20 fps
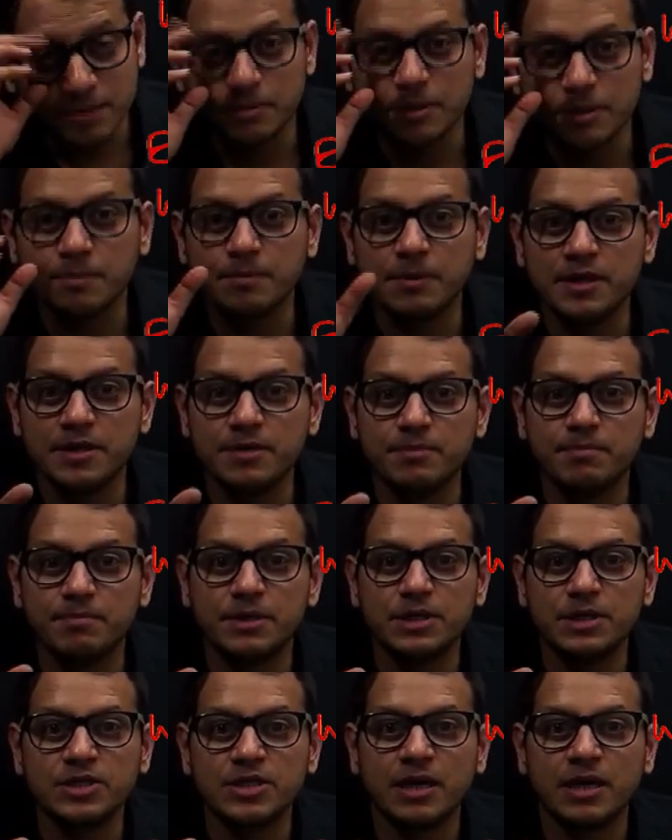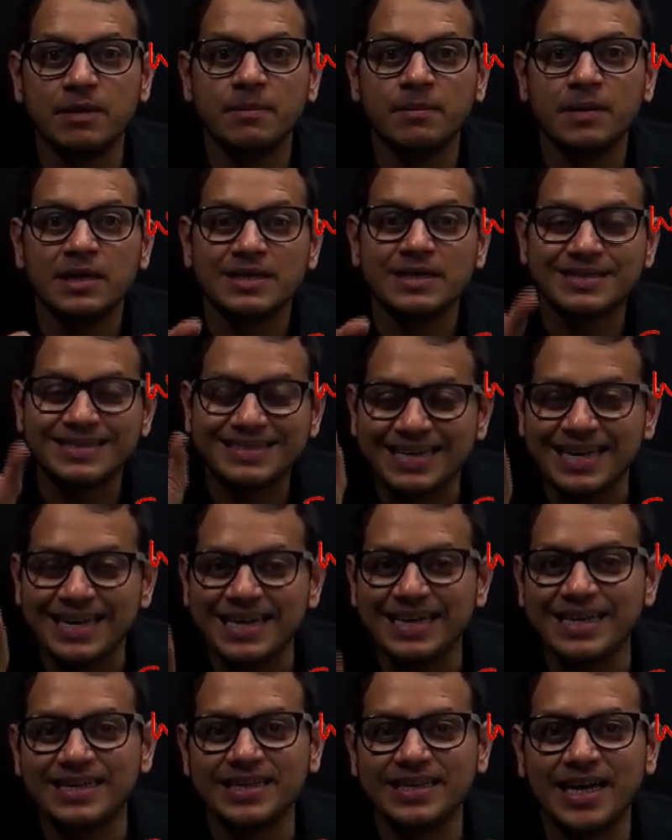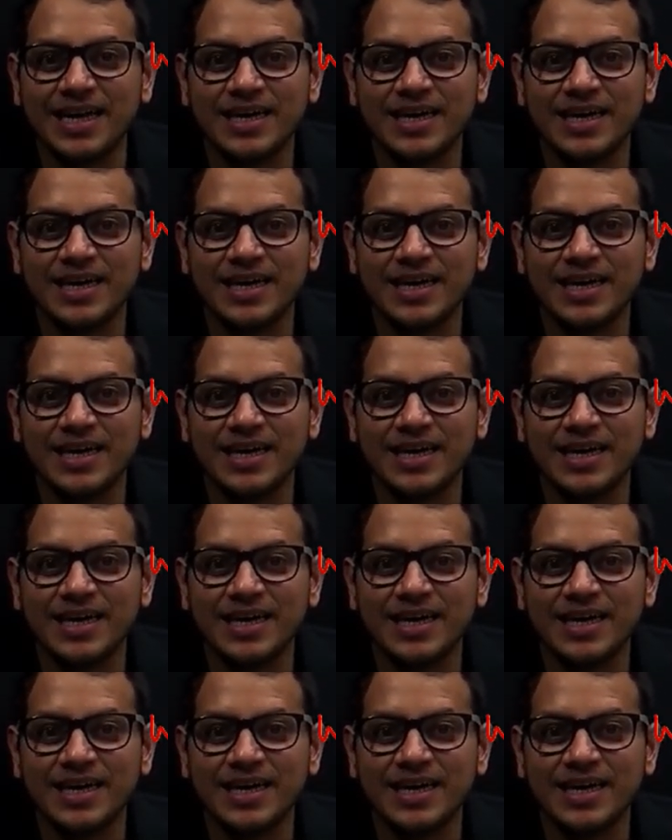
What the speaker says: in Punjab, saying that